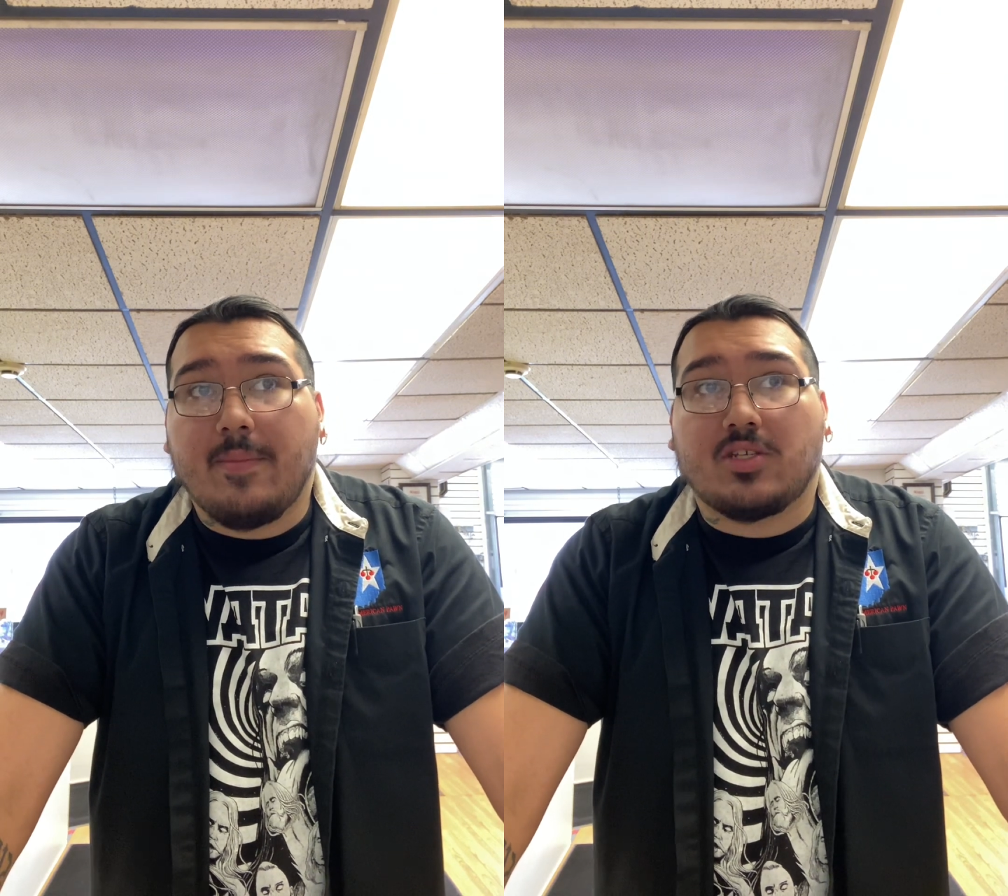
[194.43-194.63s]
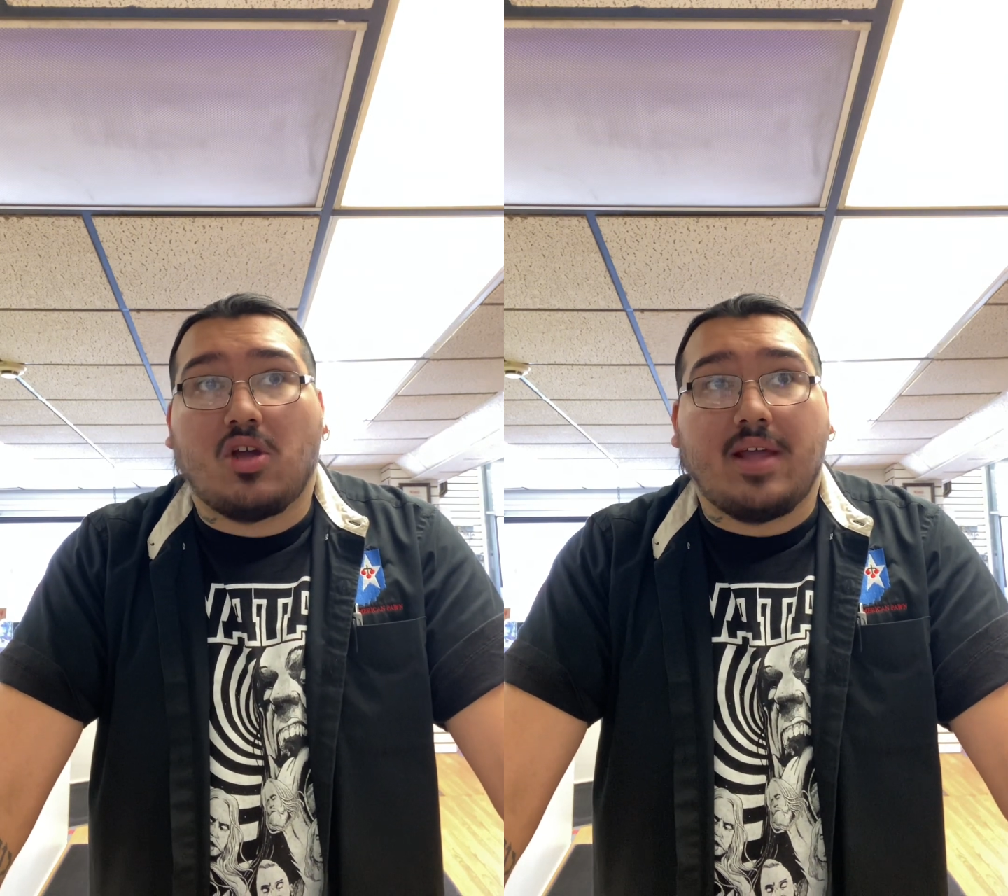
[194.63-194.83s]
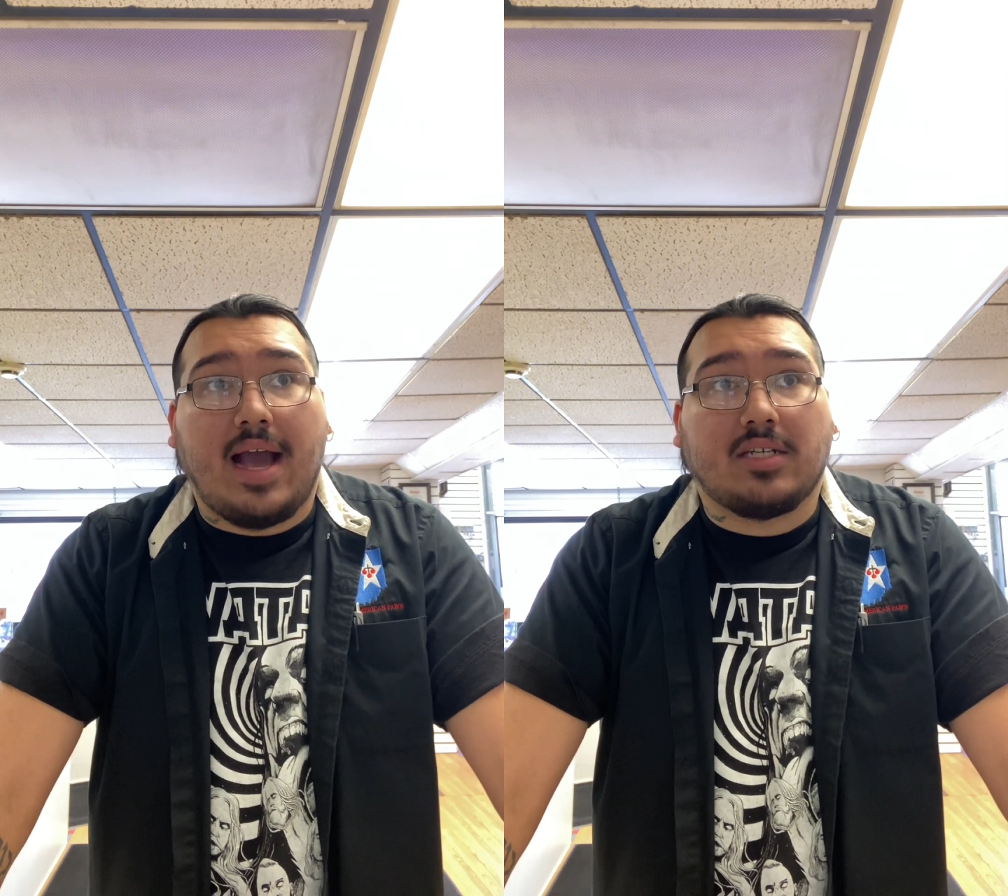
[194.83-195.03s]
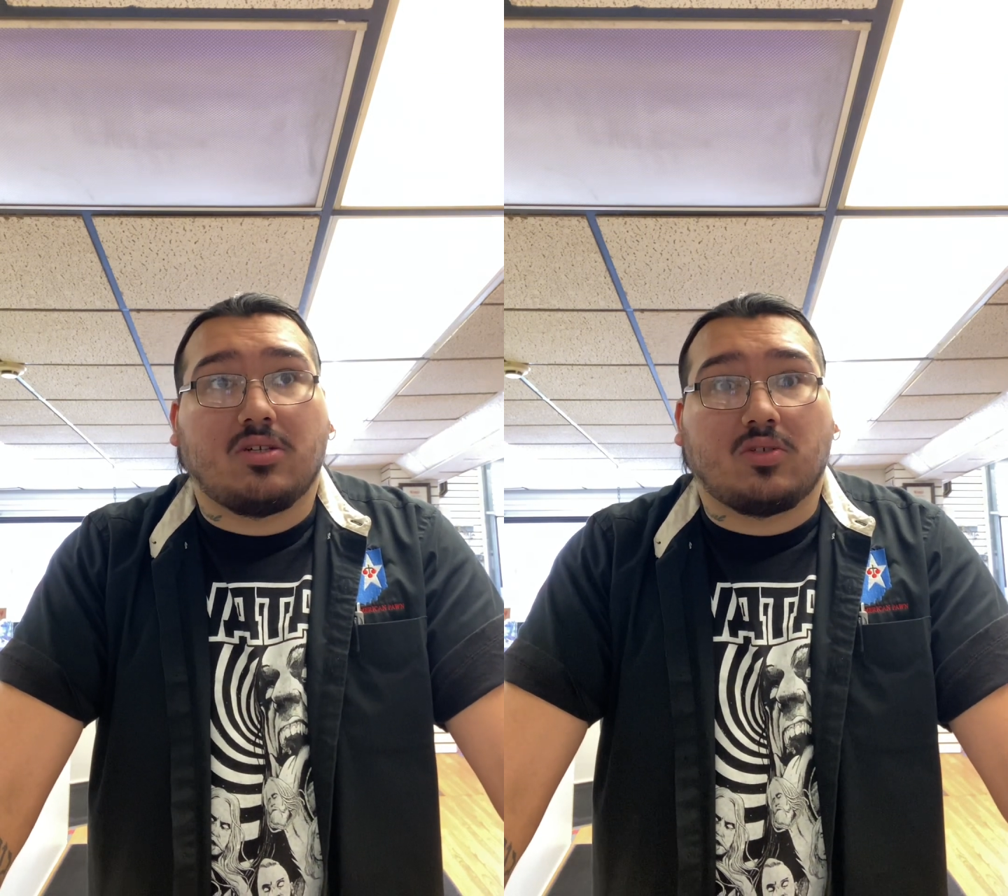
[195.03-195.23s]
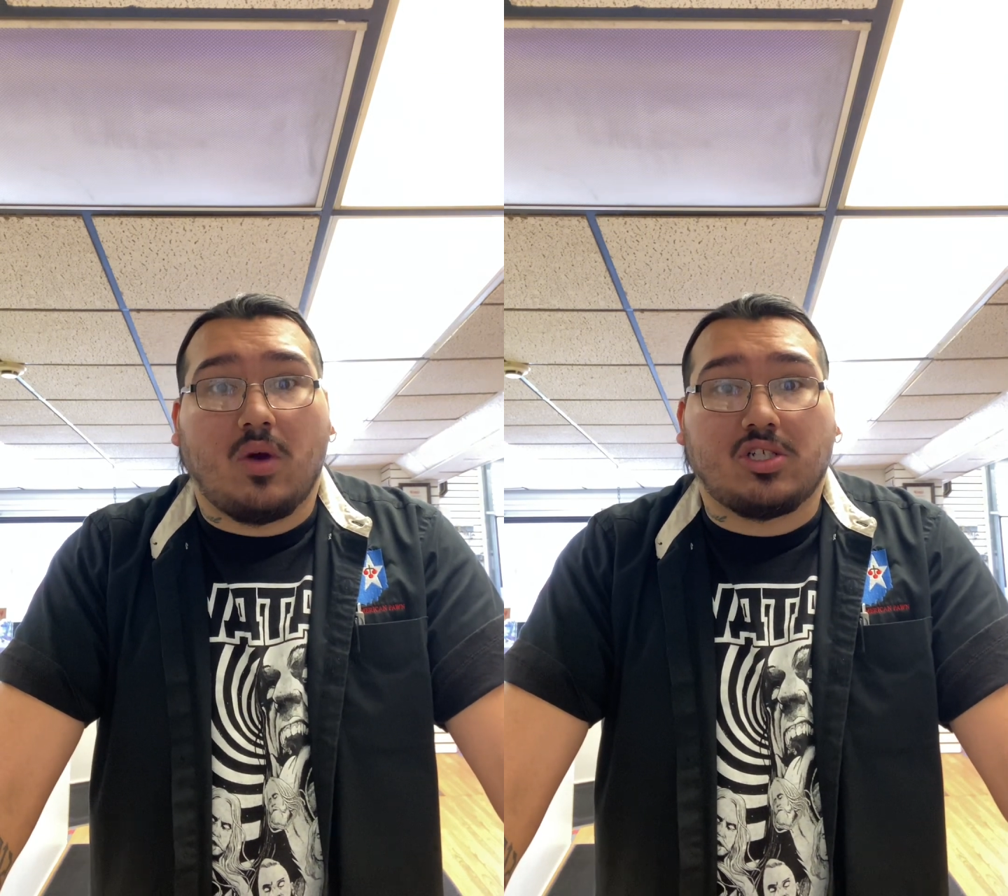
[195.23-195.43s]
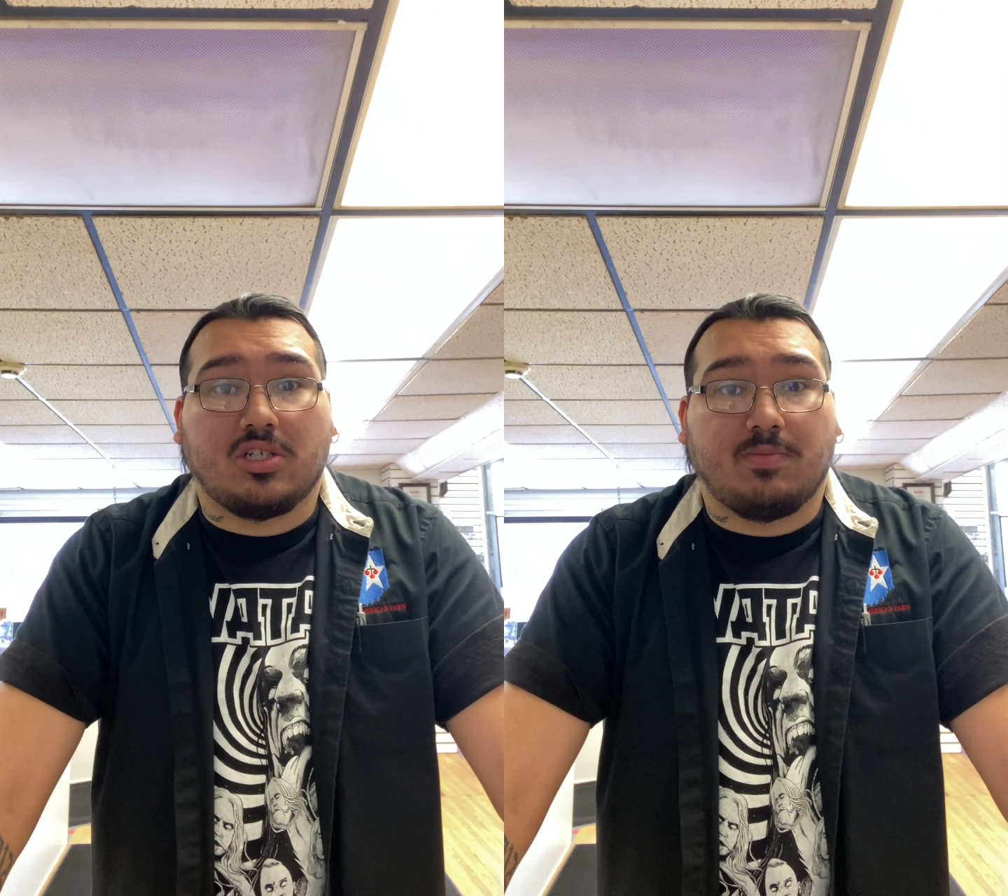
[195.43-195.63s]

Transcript: It's good to ask those questions